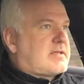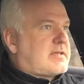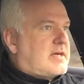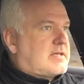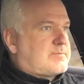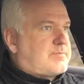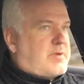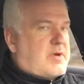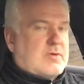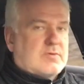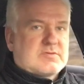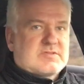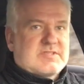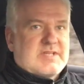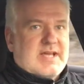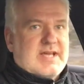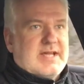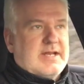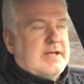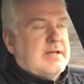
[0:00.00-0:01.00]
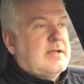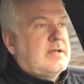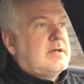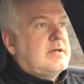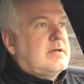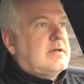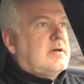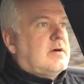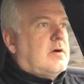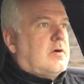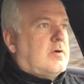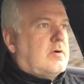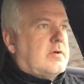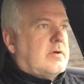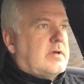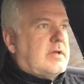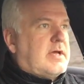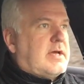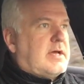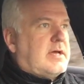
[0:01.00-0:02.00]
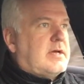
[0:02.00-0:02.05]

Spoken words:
Cut Pro 10 on